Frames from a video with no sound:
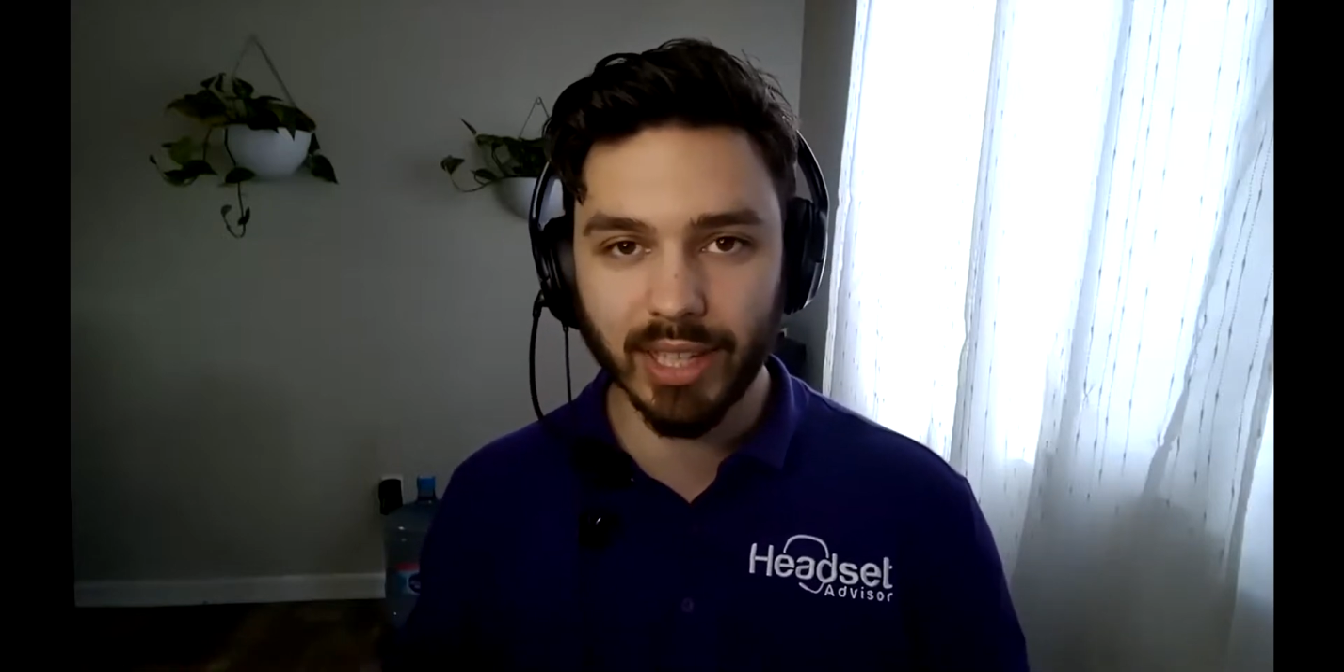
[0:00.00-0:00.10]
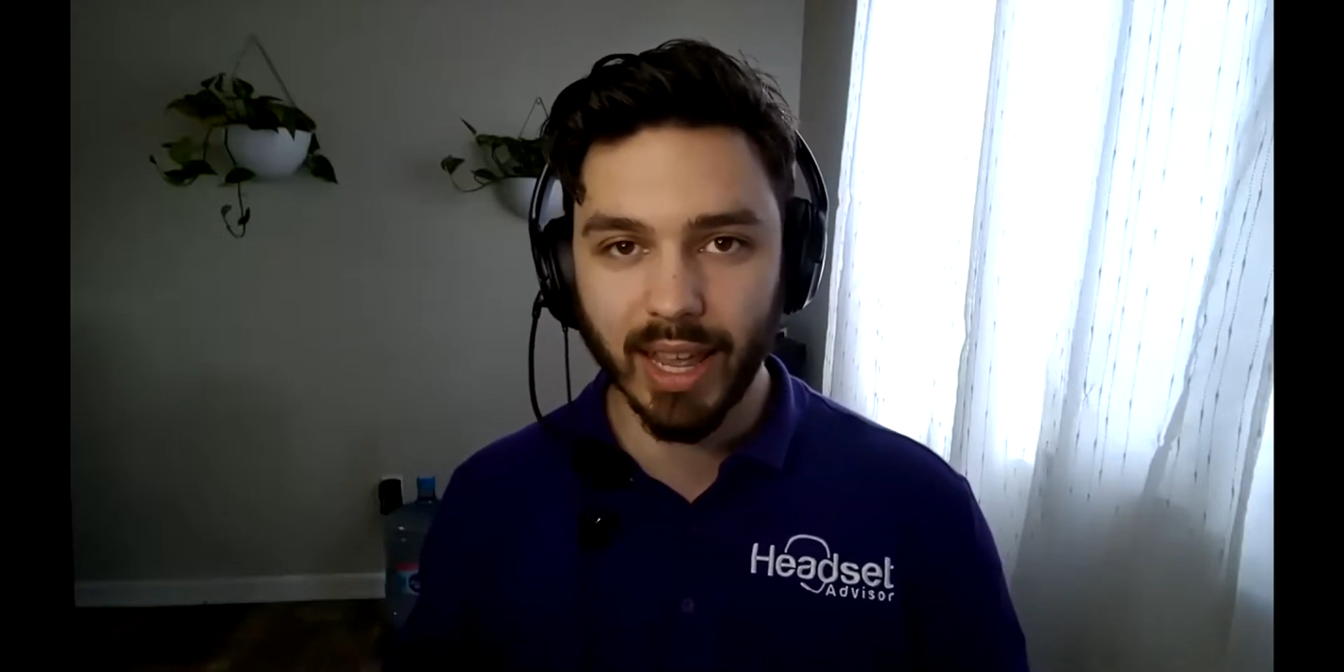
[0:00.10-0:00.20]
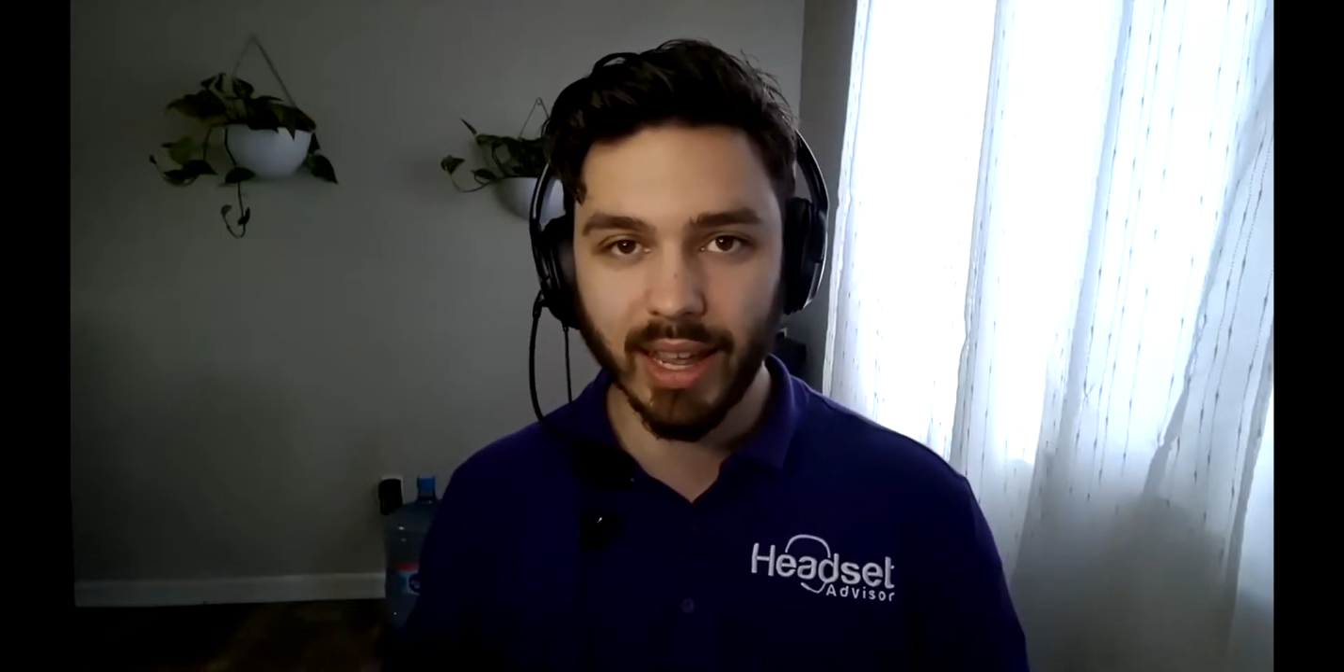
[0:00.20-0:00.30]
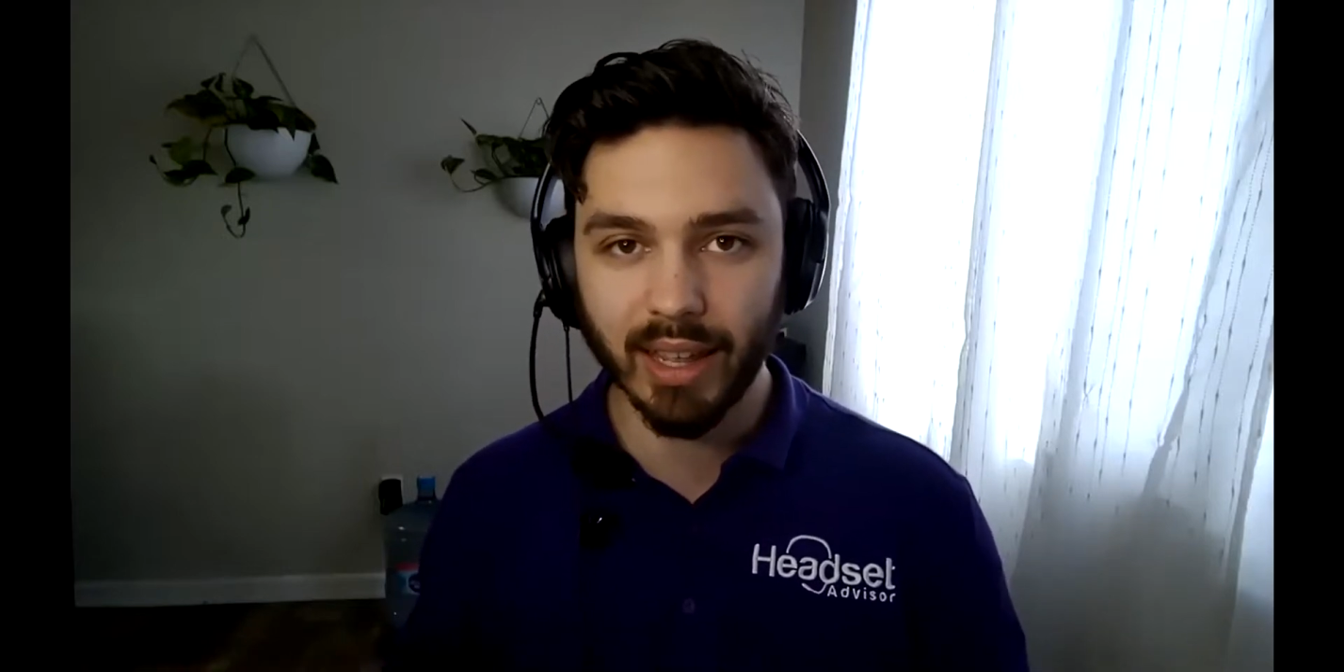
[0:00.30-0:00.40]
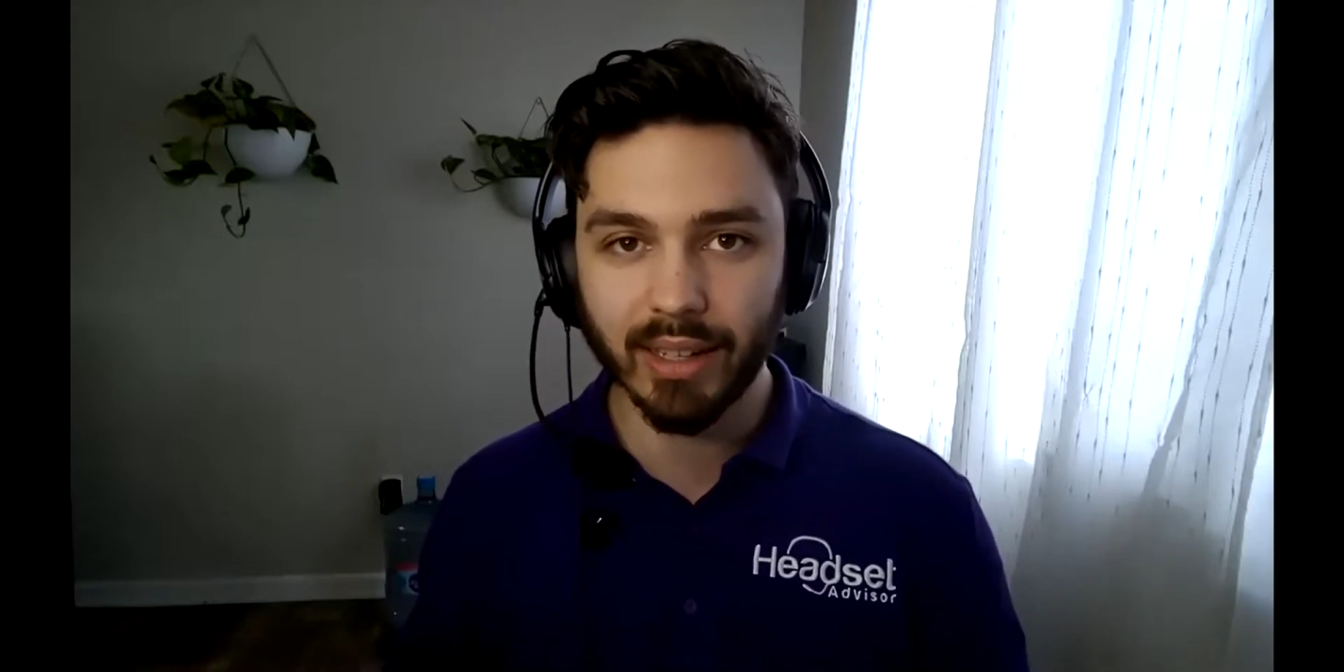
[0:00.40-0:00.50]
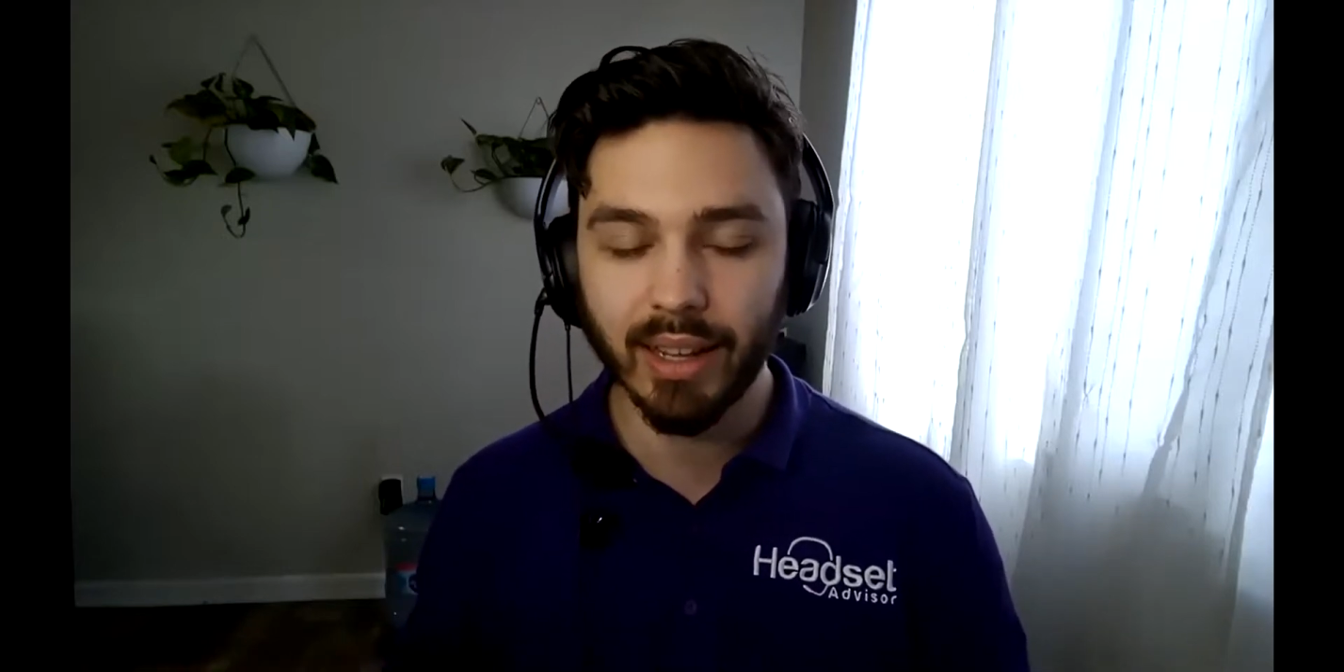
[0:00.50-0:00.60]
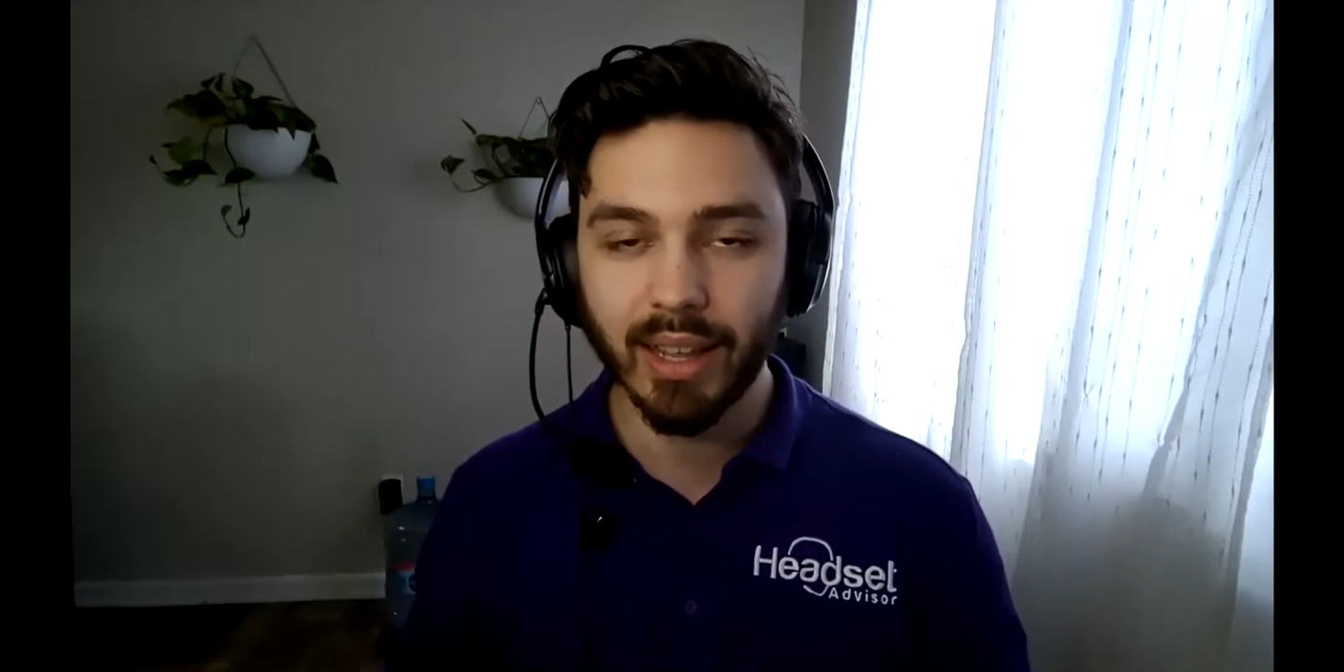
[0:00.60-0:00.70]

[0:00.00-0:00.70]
scan,